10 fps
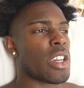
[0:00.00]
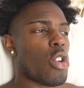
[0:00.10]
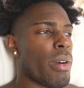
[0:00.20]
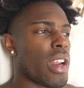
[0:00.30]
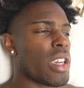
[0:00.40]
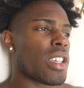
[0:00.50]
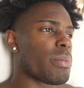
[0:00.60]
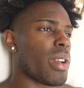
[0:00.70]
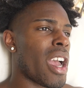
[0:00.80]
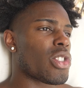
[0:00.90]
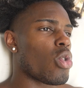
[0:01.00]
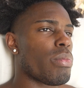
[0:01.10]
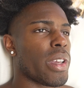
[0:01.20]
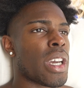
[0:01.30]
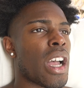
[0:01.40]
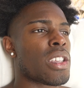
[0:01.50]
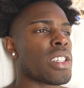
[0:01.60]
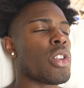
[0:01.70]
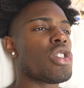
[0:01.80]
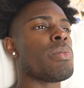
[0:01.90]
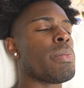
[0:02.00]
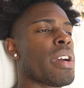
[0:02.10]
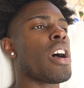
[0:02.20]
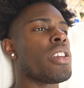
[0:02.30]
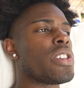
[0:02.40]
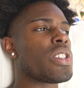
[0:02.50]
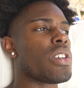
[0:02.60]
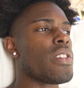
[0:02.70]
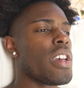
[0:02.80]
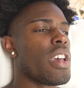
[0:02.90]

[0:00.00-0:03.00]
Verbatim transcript: Nobody doesn't play high school and play college. Like you should be proud of yourself.